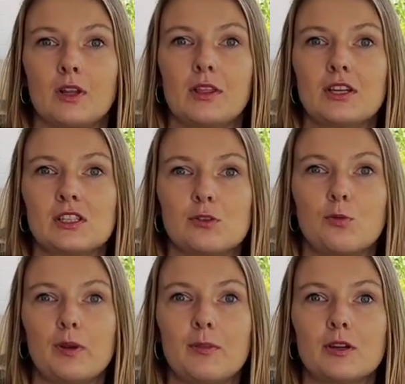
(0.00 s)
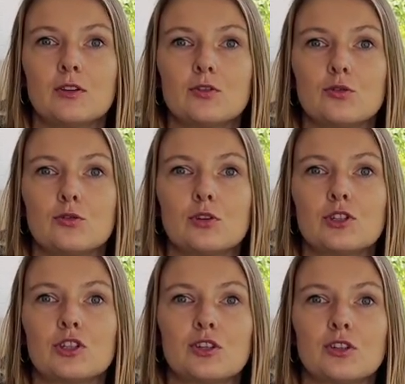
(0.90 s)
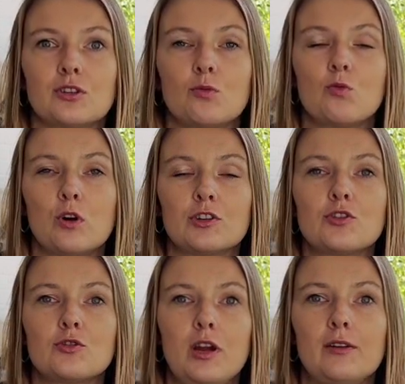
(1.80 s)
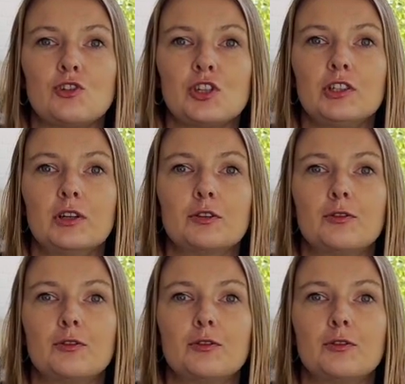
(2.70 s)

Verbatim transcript: these women do not uh, want to have children.